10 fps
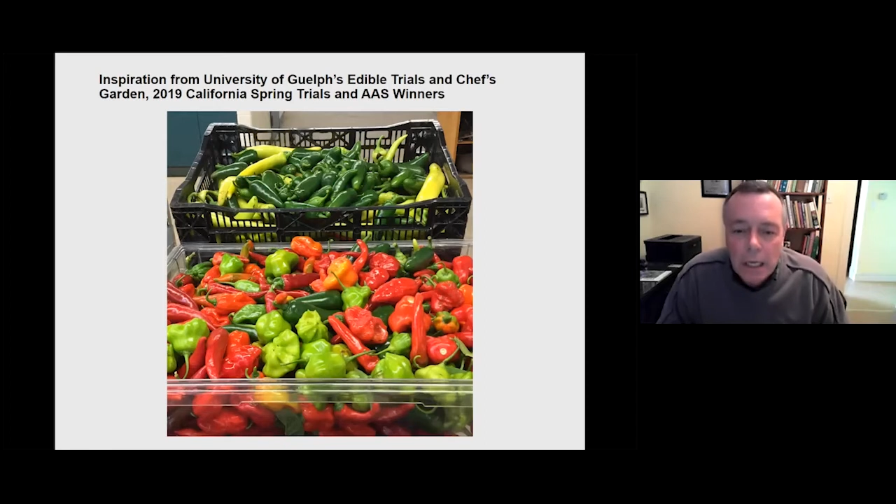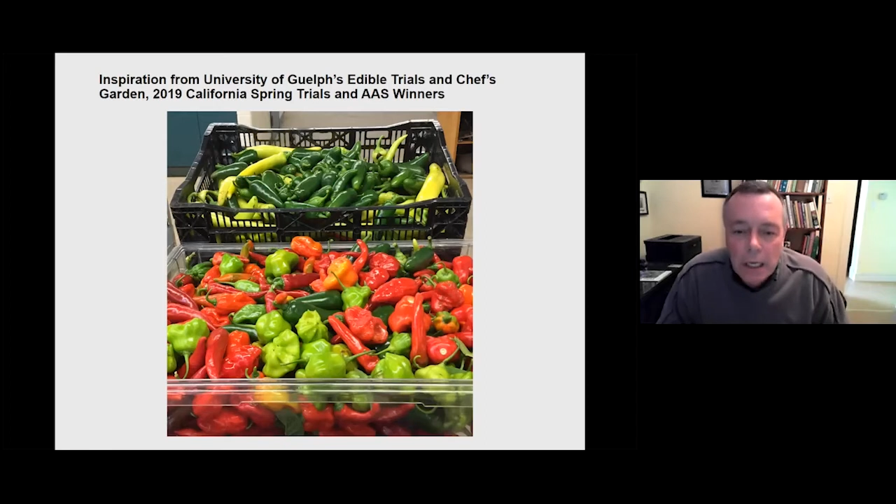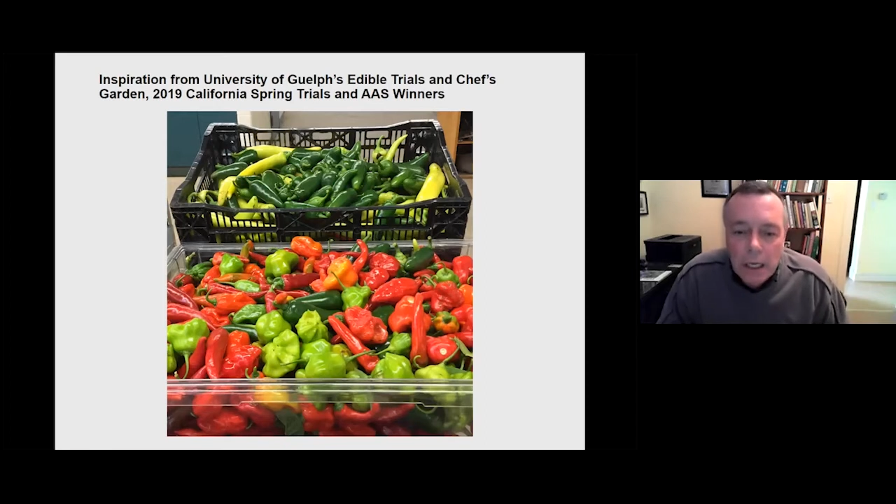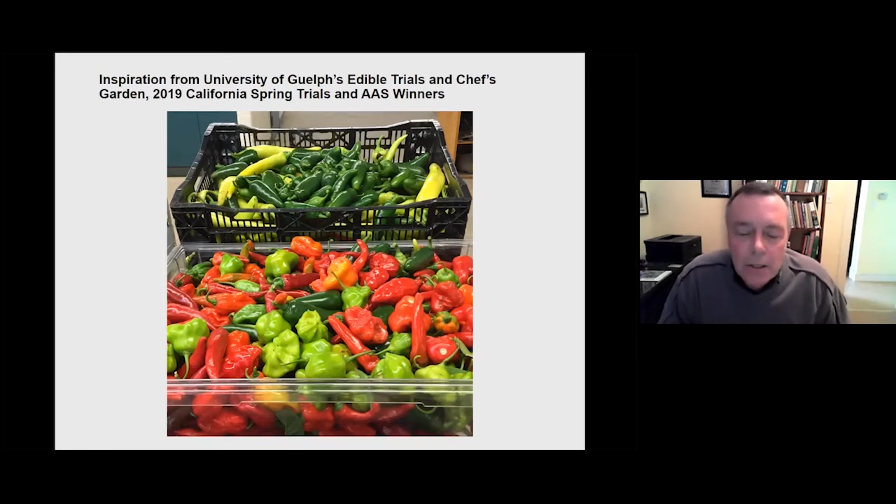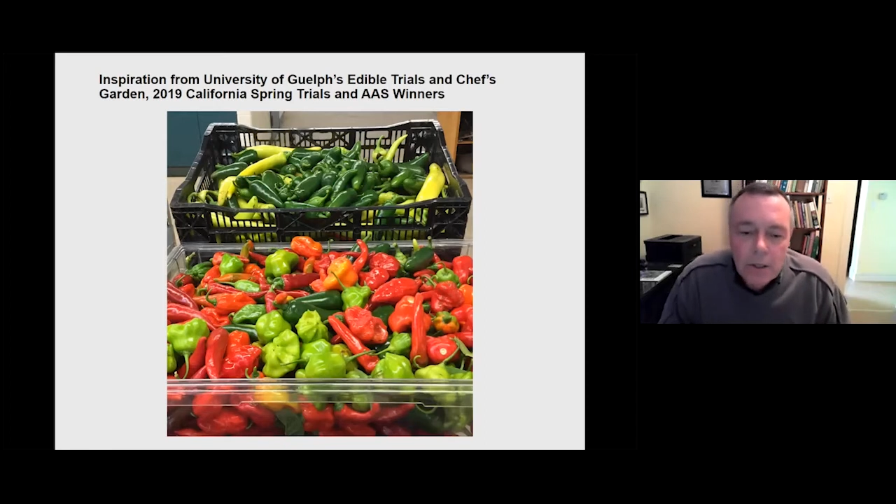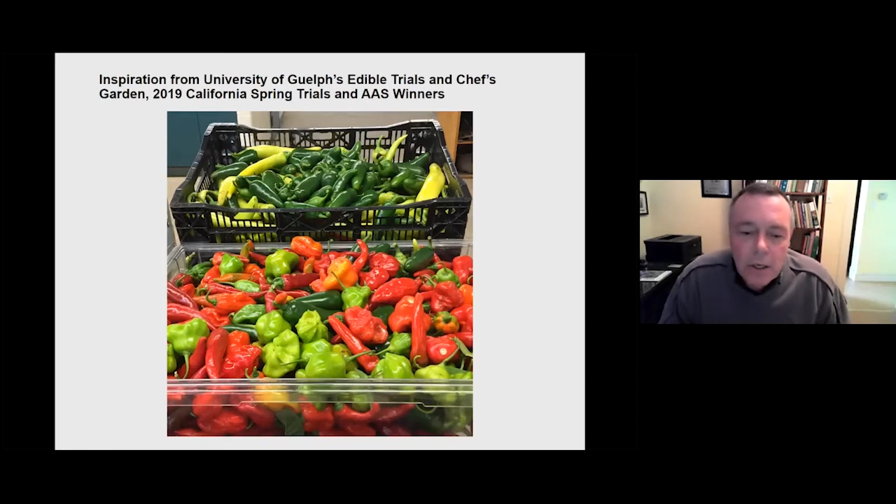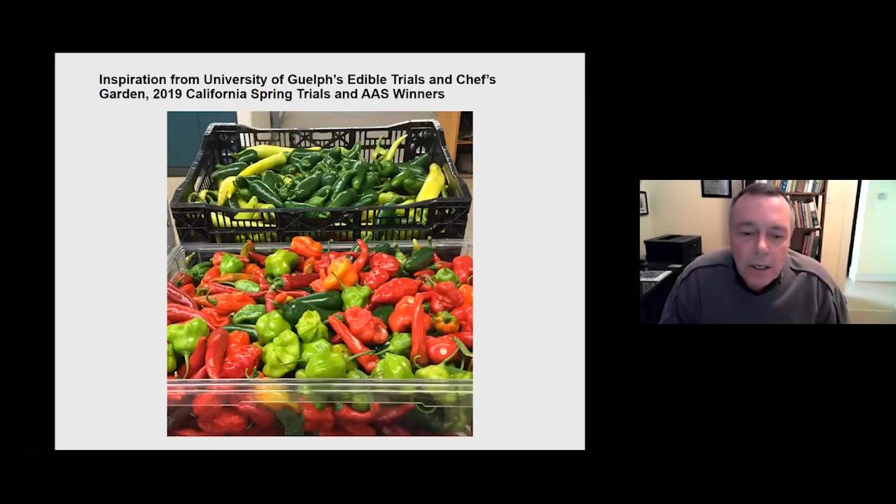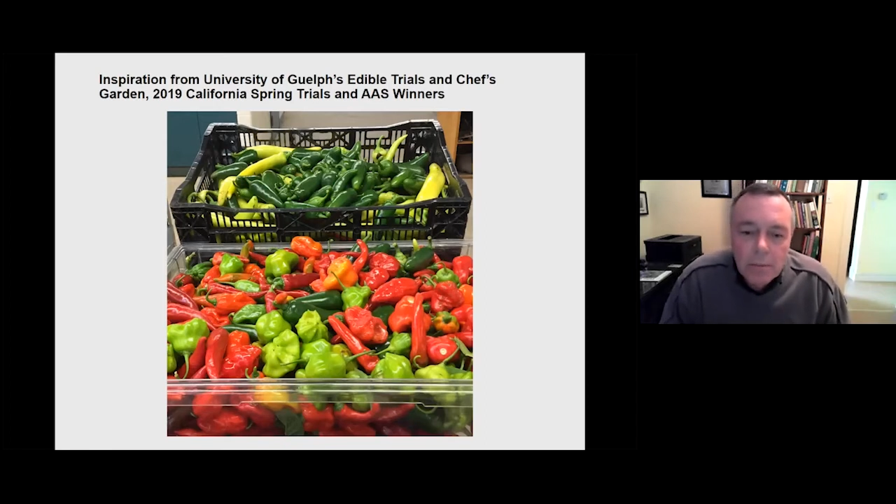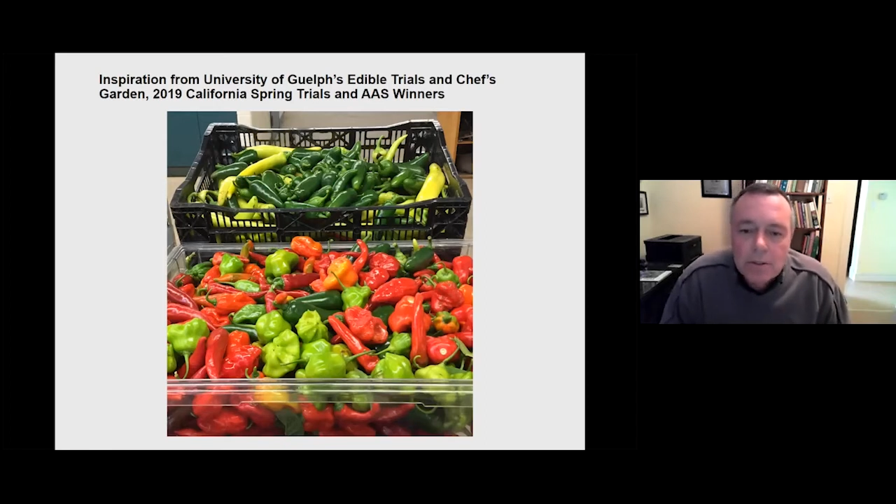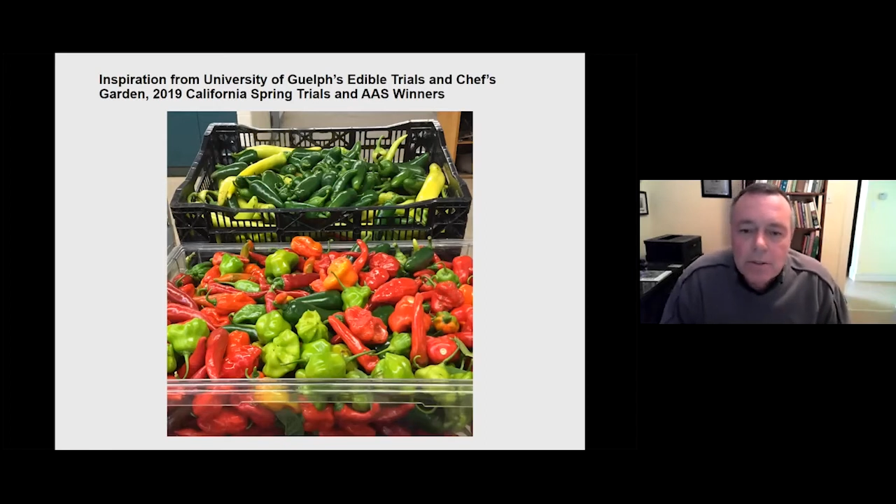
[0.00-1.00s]
I'll
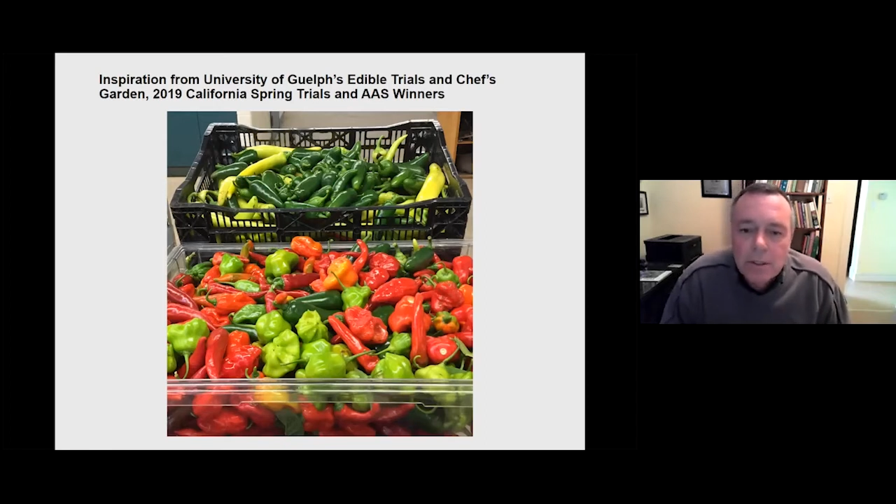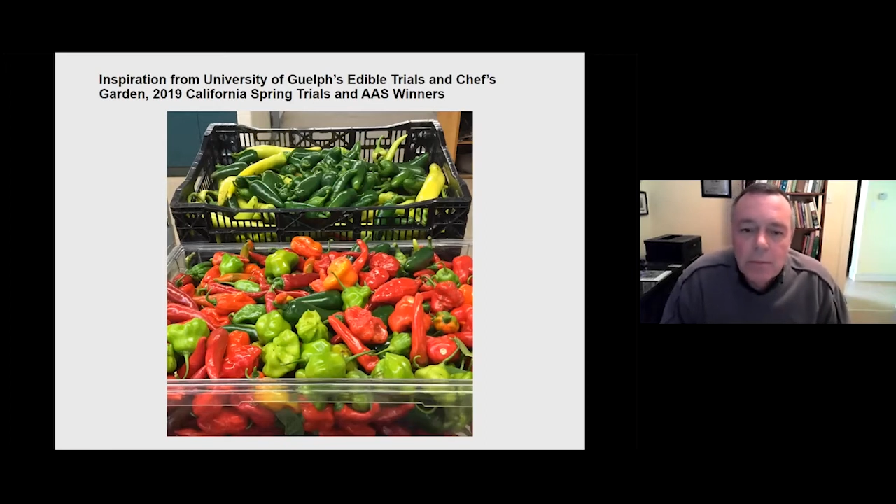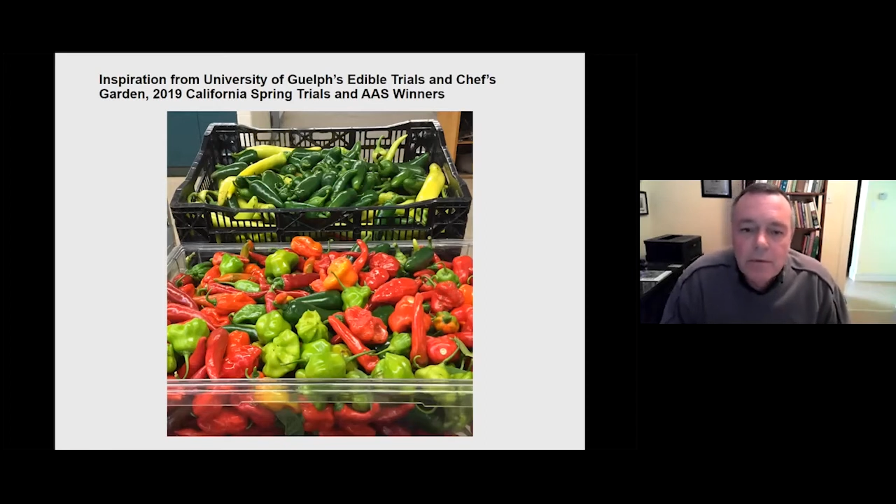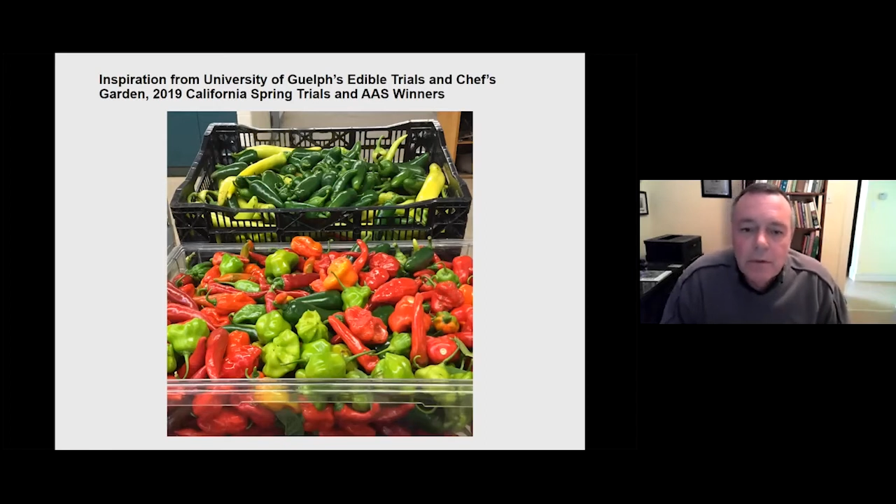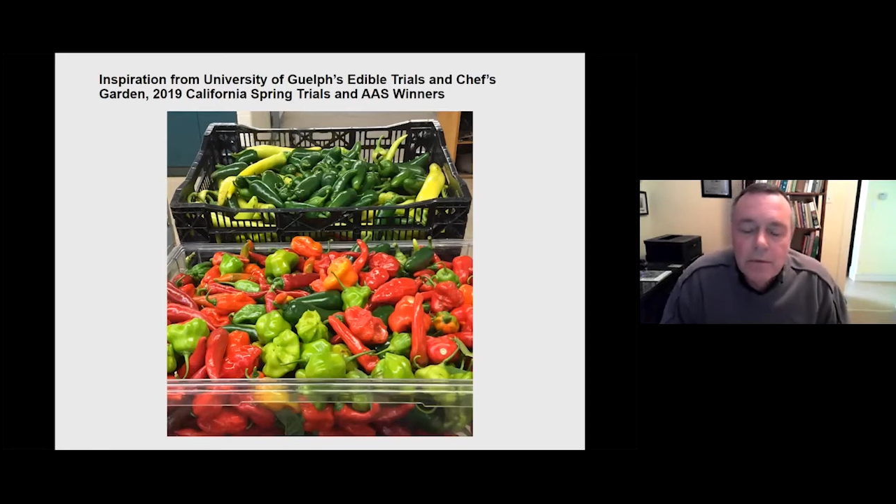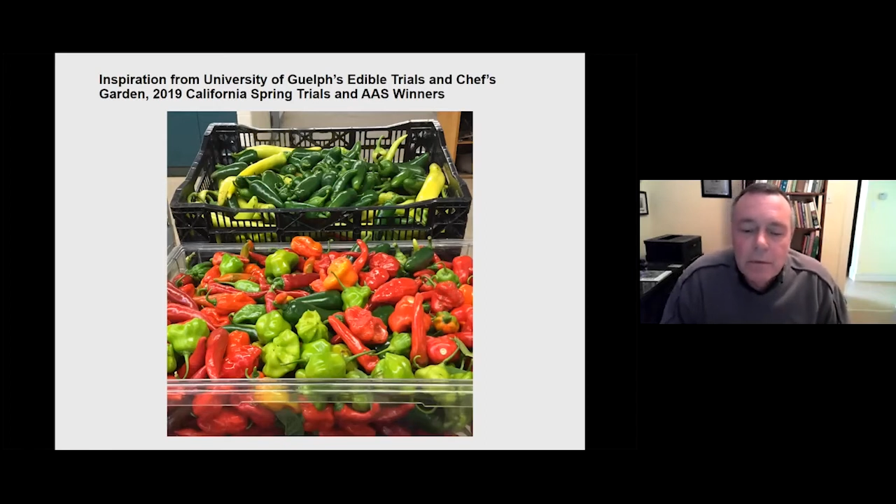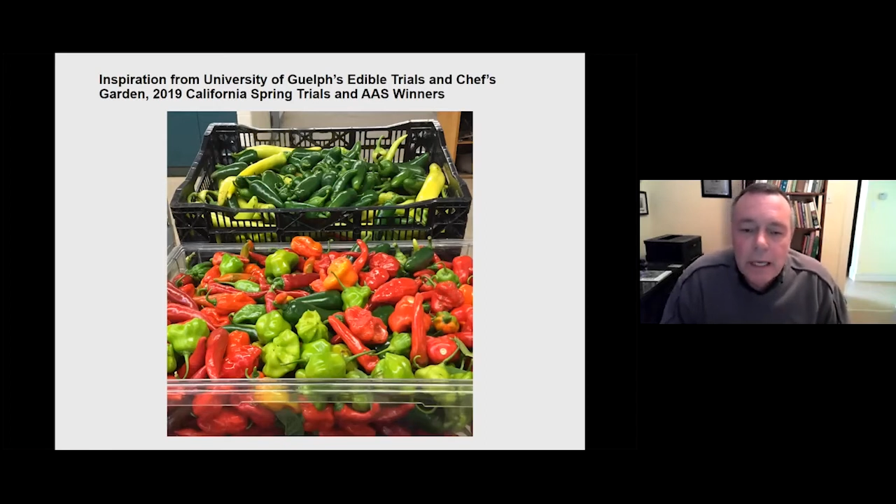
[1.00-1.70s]
talk about some of the